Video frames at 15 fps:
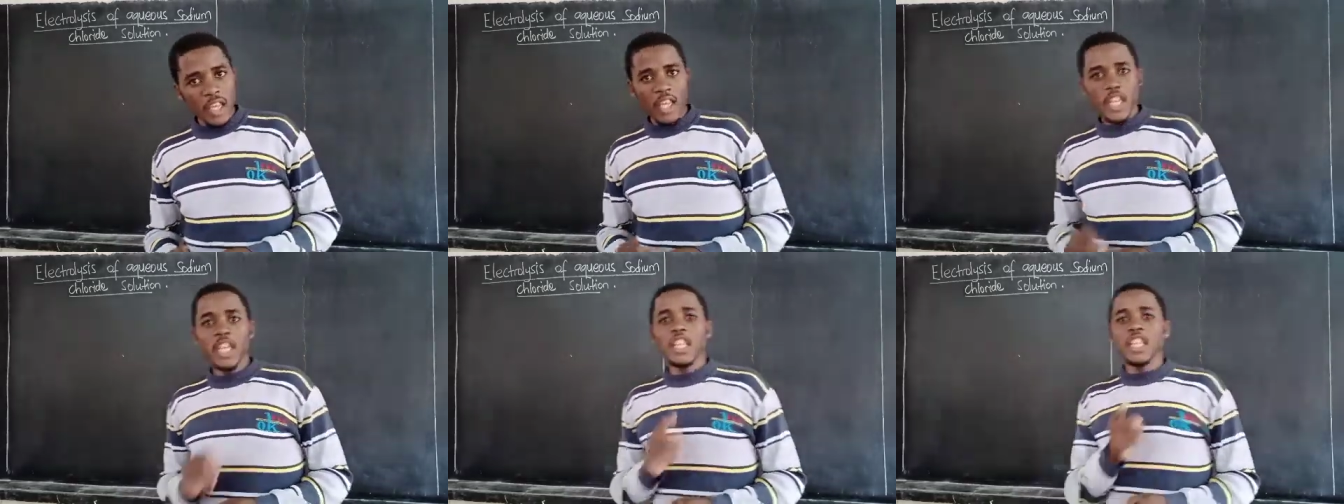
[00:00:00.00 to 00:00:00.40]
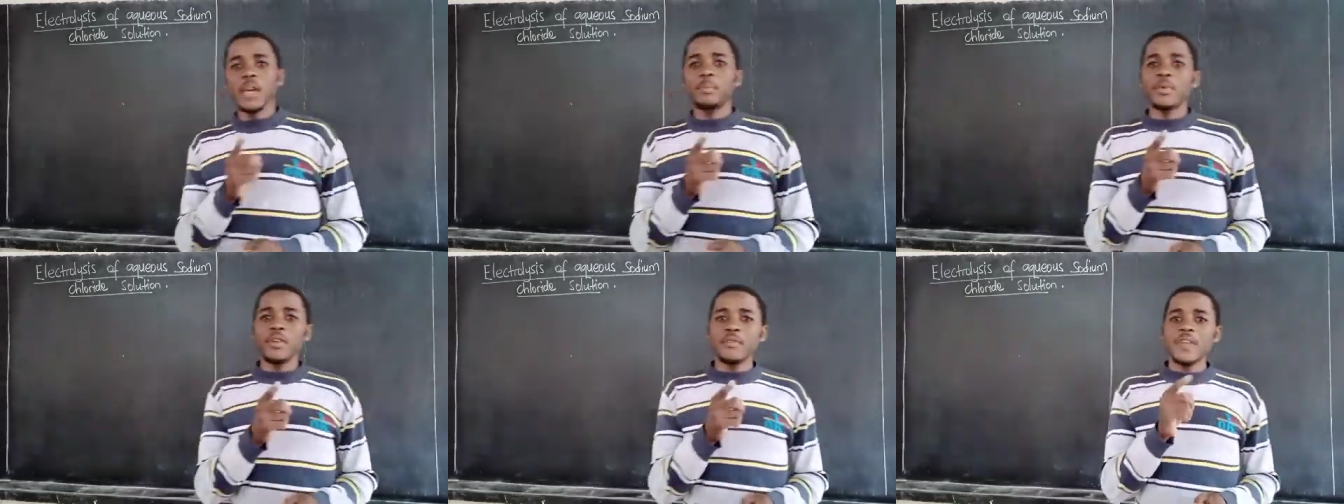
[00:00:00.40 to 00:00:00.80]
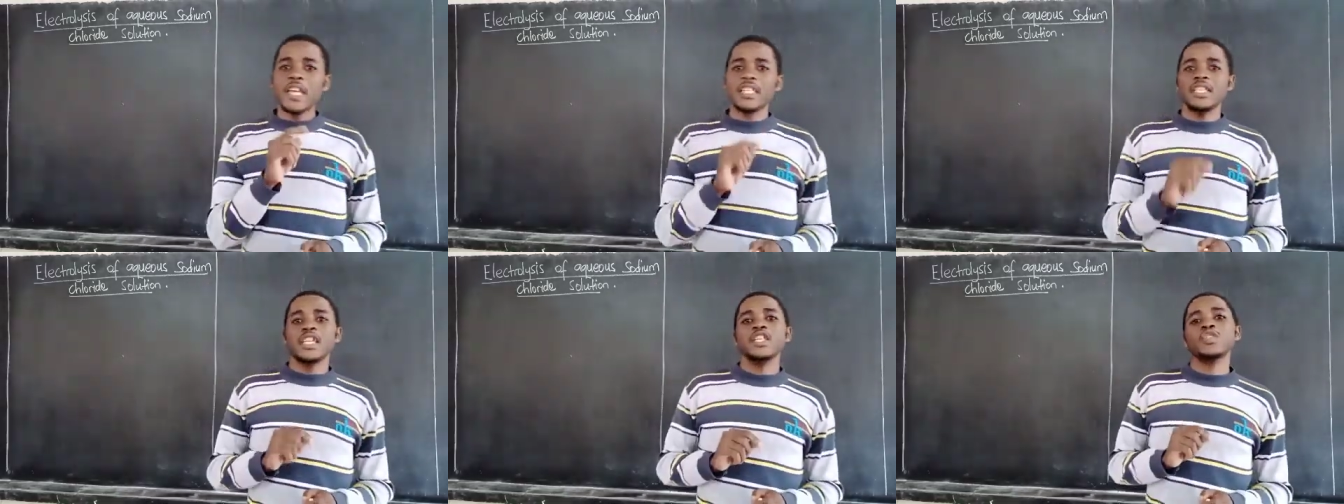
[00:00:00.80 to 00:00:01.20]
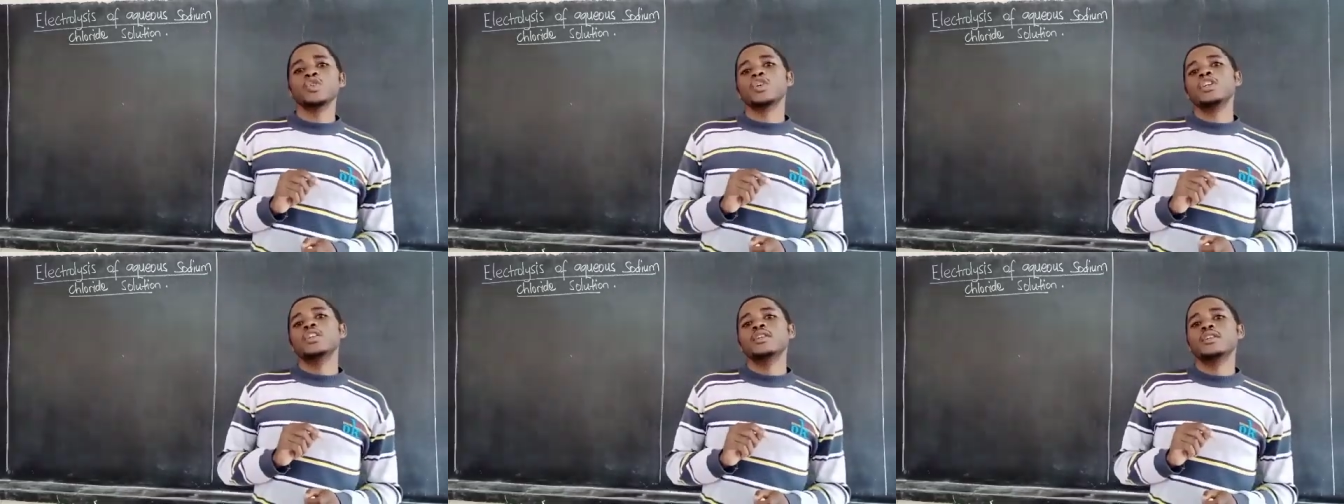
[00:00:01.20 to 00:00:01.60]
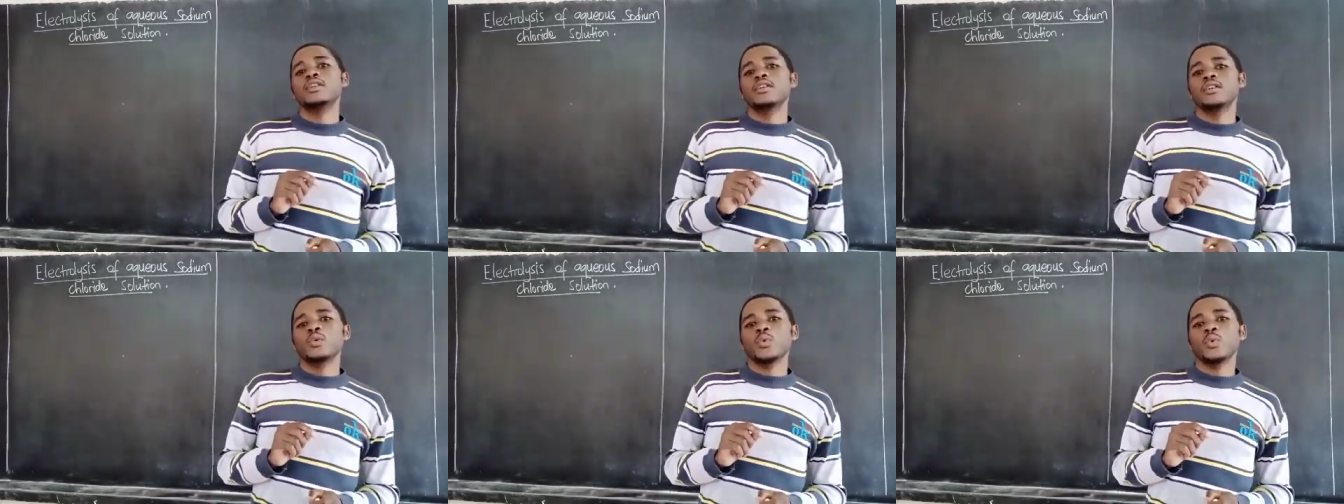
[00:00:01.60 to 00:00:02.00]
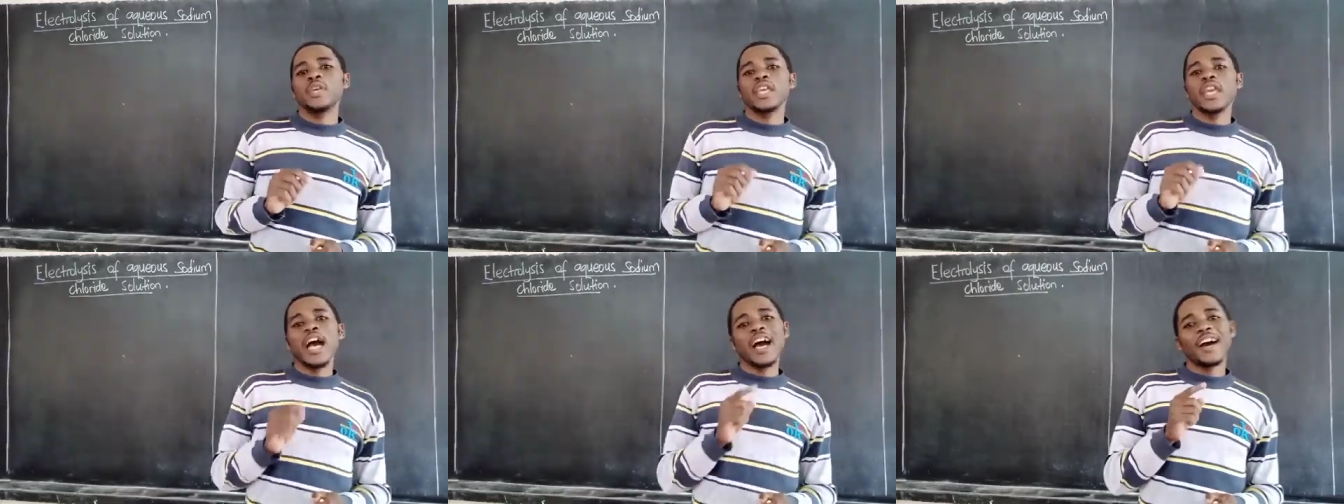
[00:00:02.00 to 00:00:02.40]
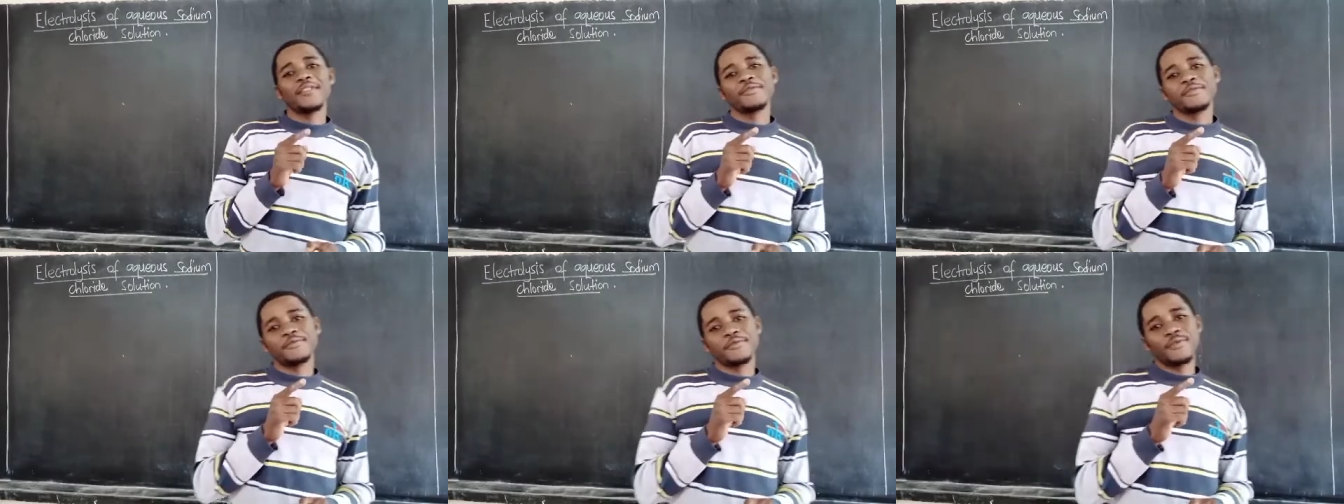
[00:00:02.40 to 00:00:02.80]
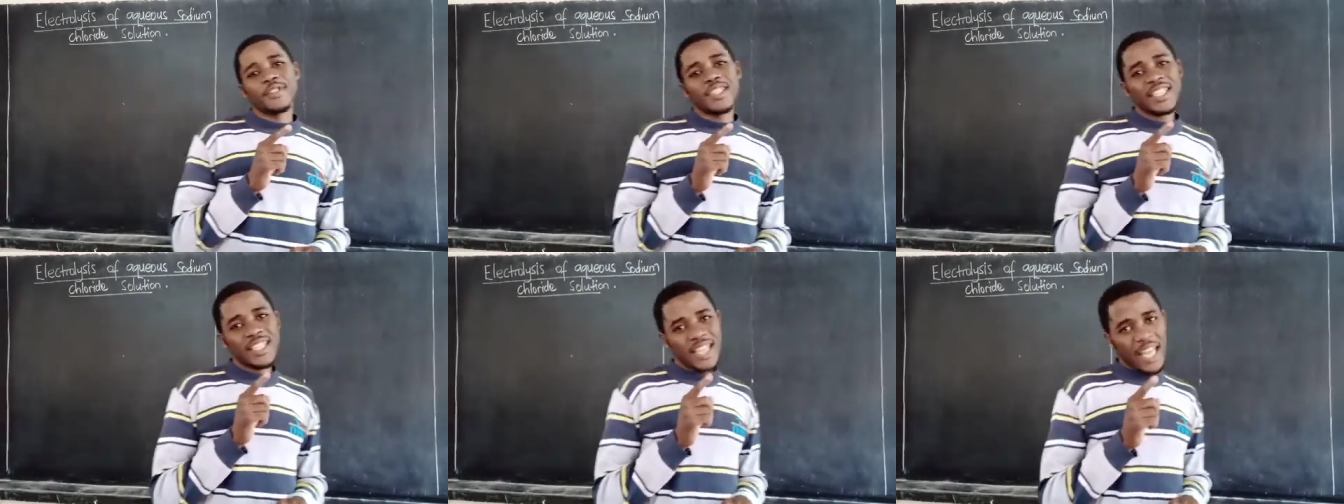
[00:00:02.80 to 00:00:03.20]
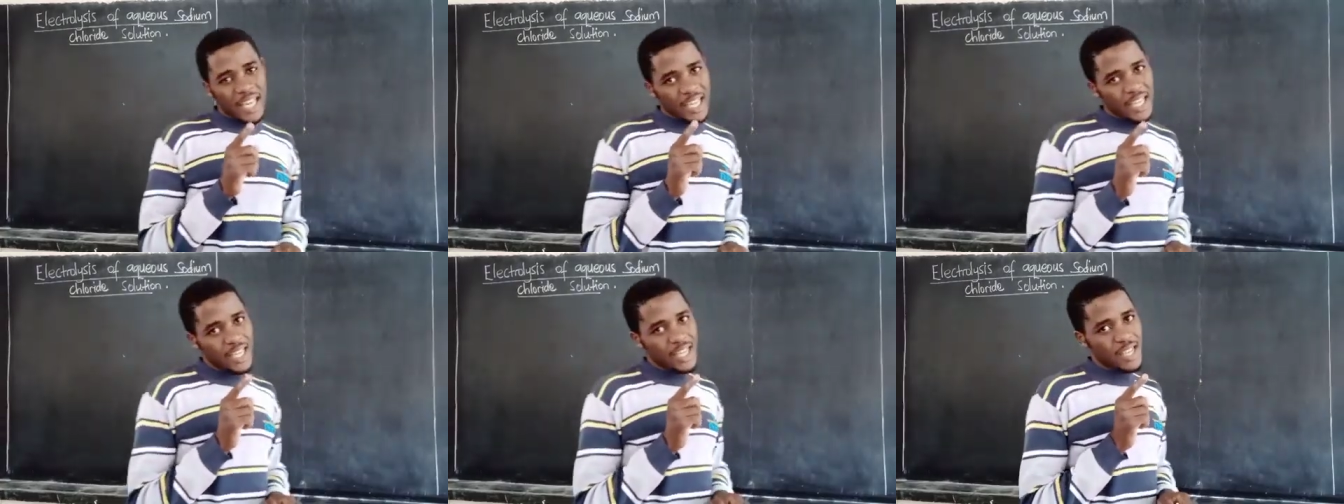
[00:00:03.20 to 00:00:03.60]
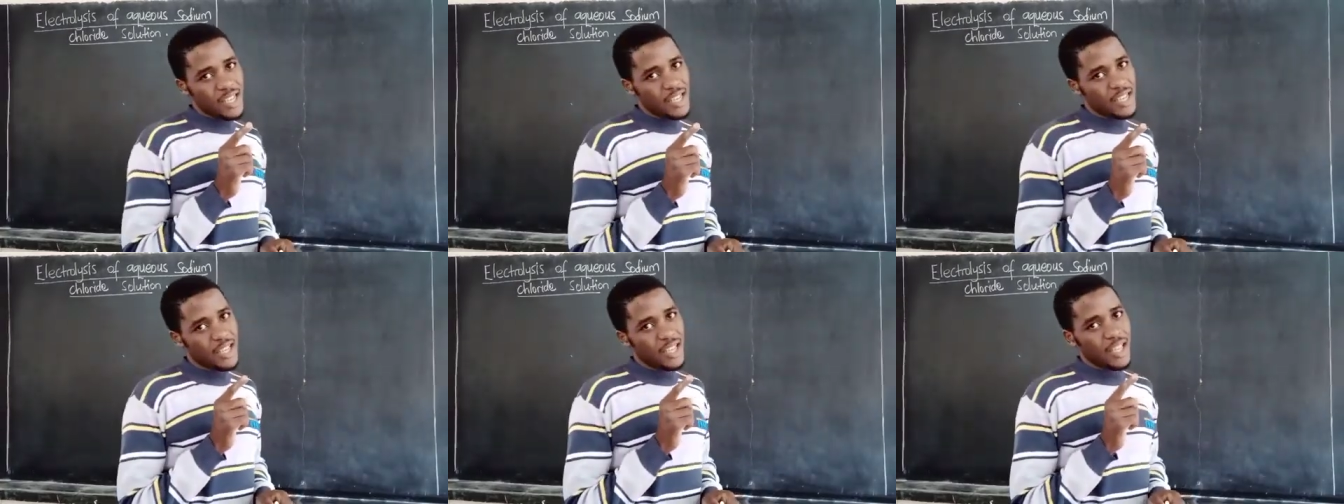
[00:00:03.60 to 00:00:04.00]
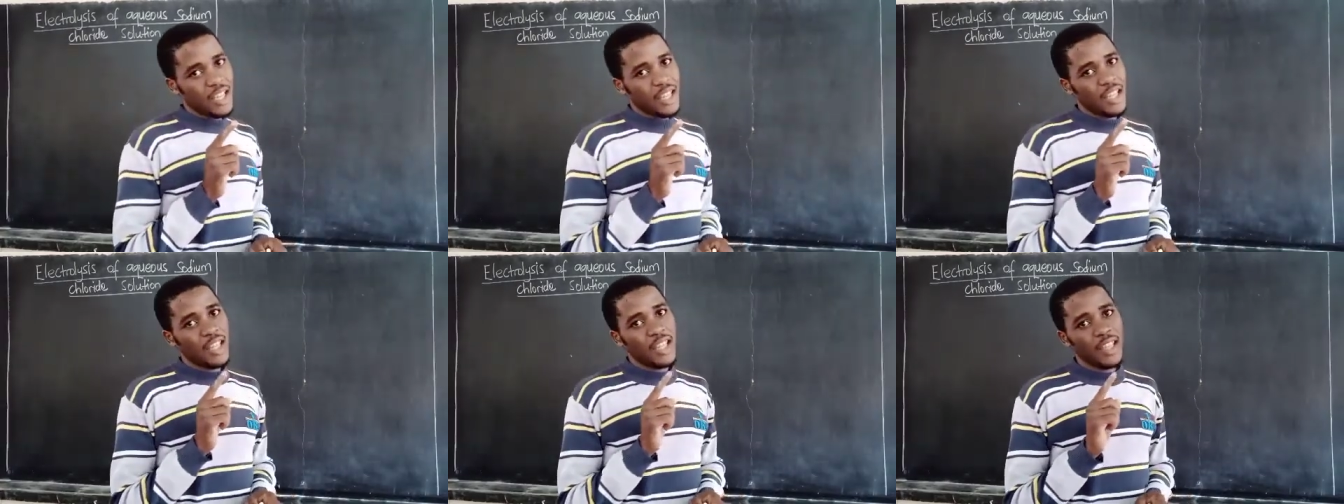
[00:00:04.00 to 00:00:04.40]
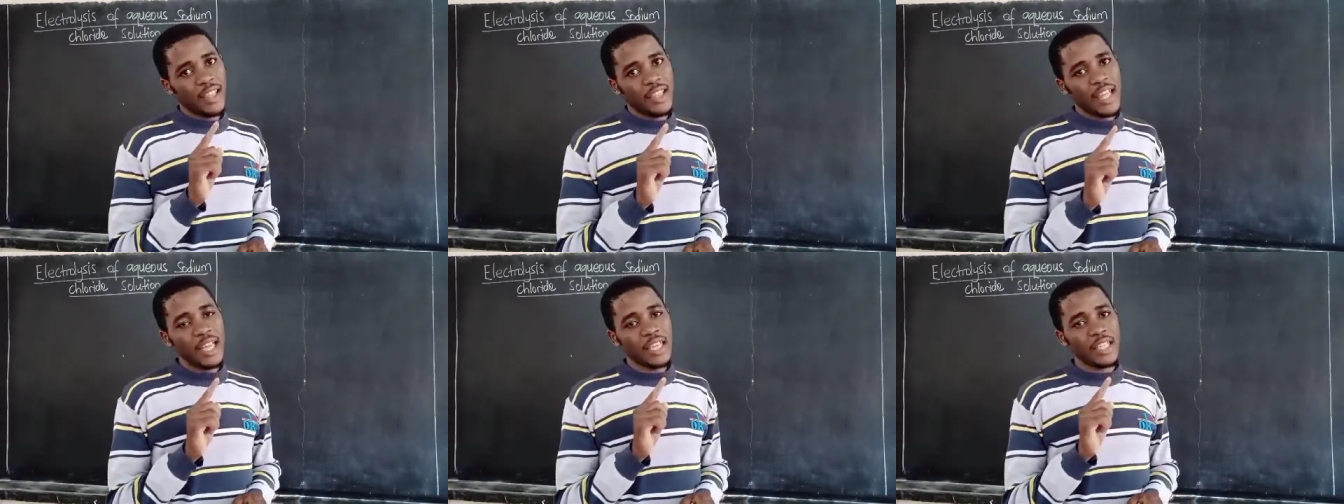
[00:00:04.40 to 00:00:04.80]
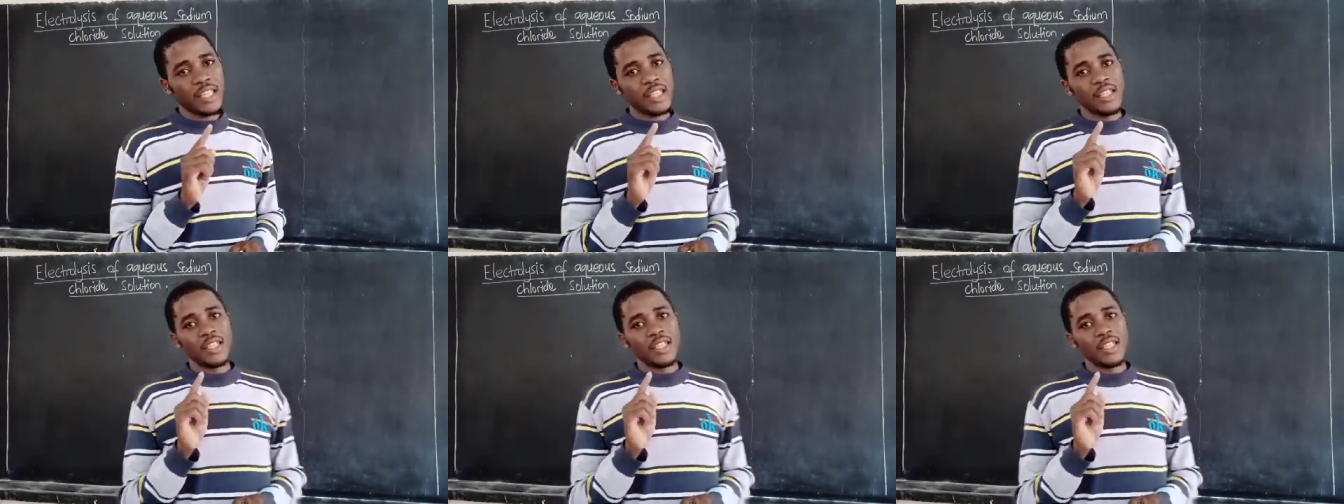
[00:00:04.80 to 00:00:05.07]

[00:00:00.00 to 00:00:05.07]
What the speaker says: In the previous lesson, we have studied that